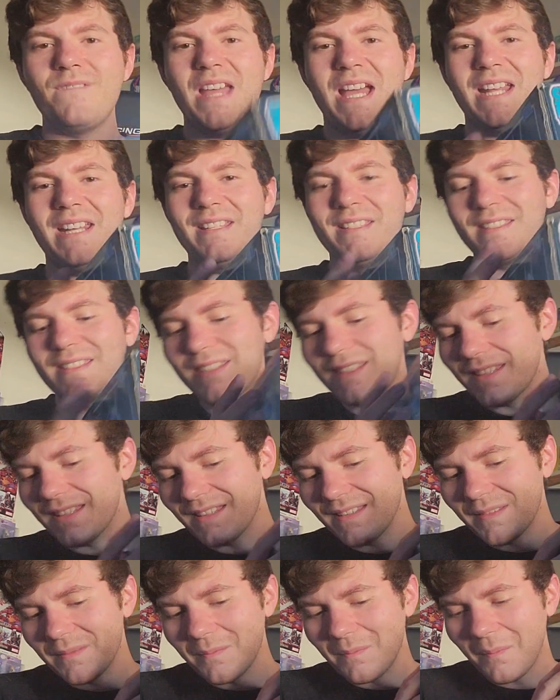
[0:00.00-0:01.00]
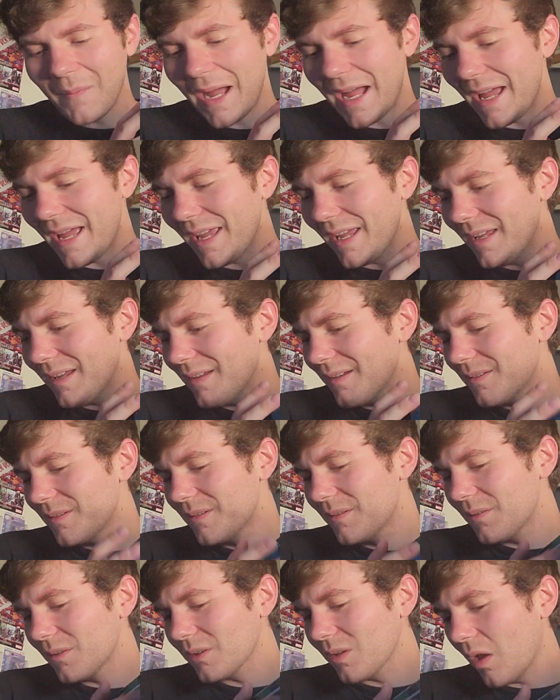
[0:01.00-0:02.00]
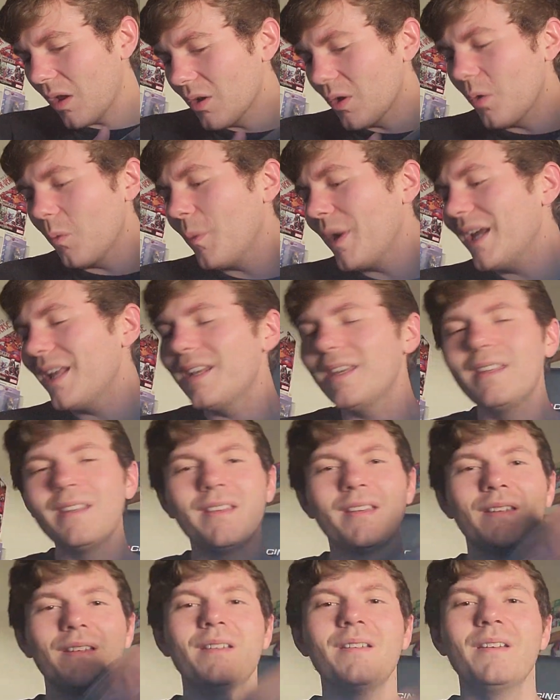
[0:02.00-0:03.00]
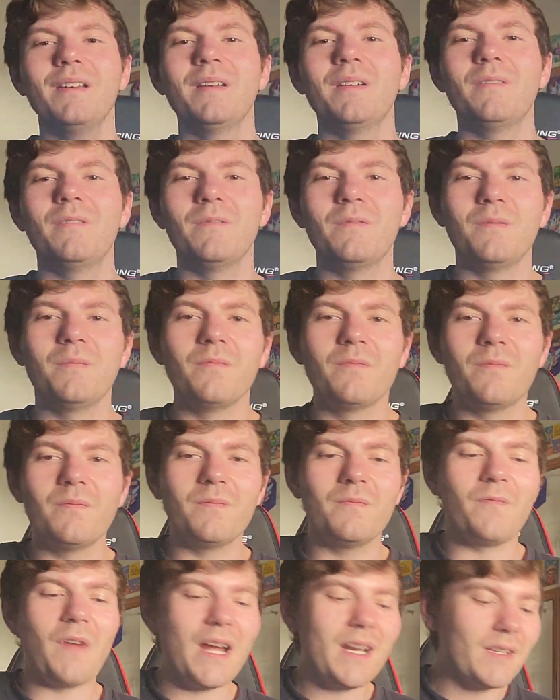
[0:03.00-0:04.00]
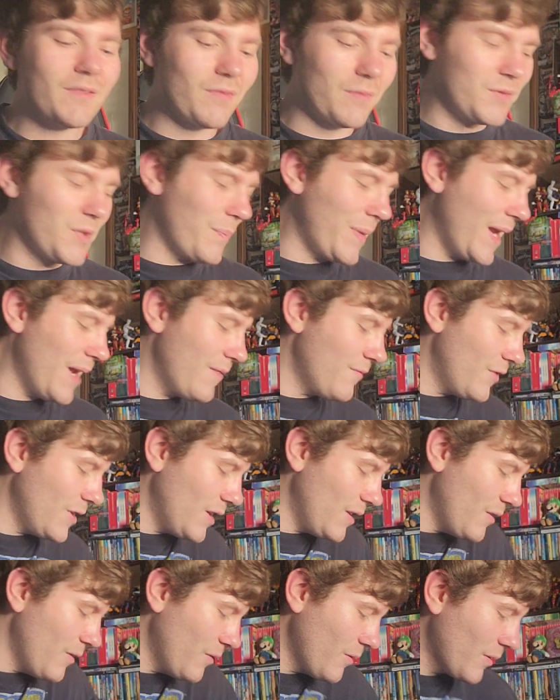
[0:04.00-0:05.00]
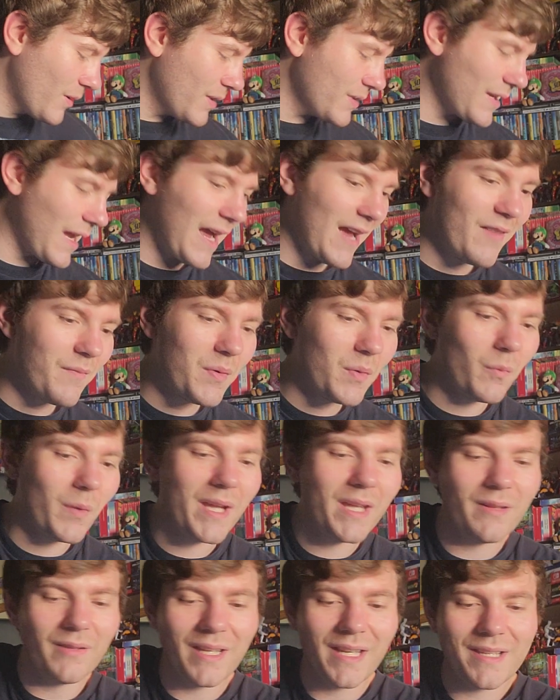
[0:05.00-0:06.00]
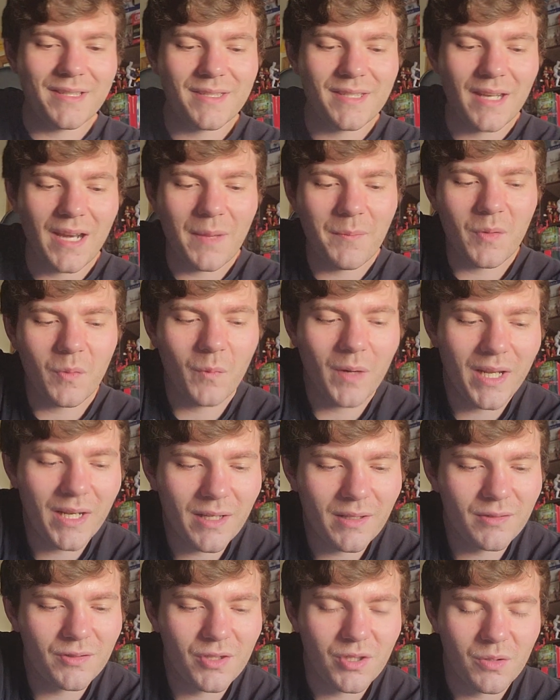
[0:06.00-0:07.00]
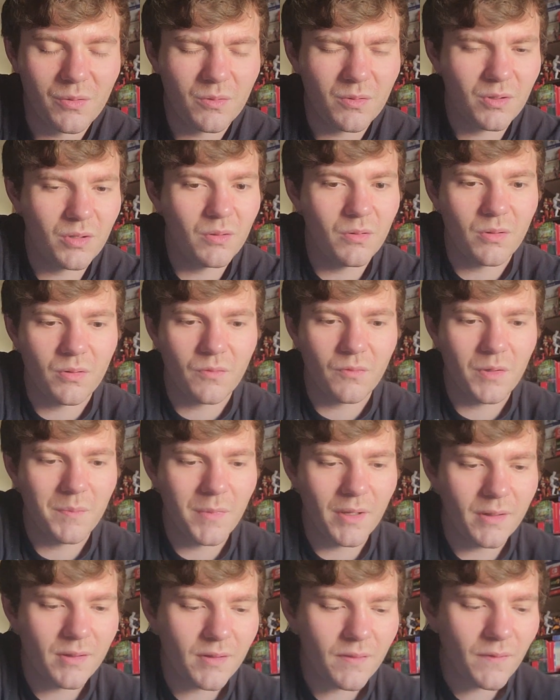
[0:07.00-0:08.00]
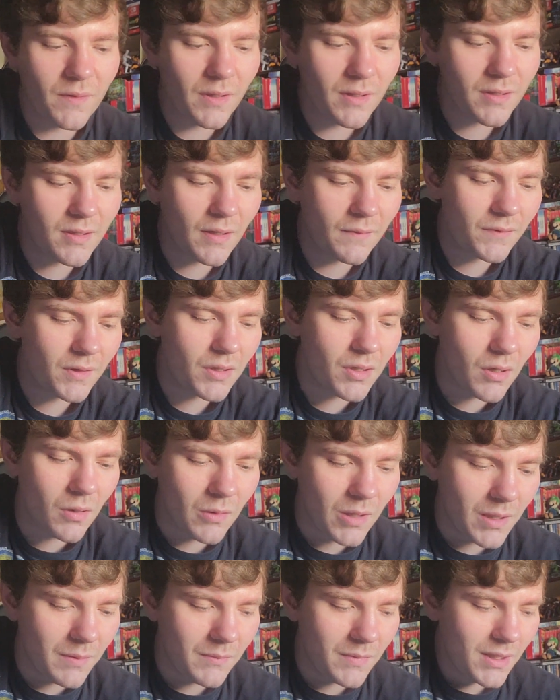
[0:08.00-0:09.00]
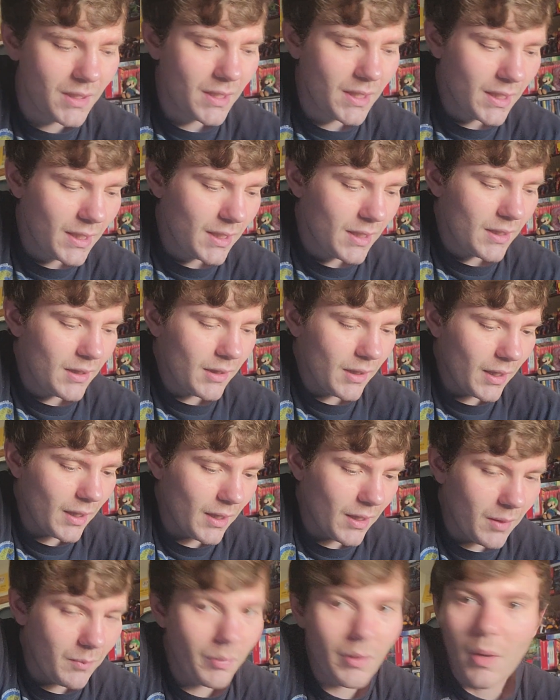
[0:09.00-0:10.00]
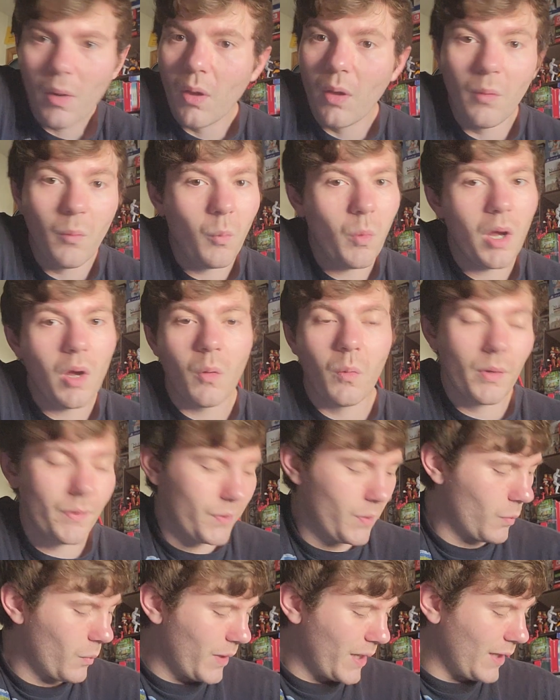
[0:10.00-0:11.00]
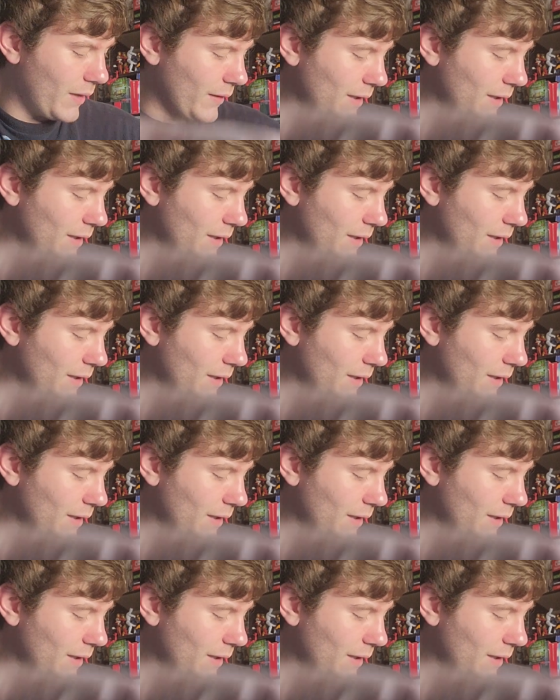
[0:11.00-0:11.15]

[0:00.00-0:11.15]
that is my long-awaited findings from Japan video, because I've been like I said, I've been waiting two to 3 months for this stuff to show up, but well worth the wait.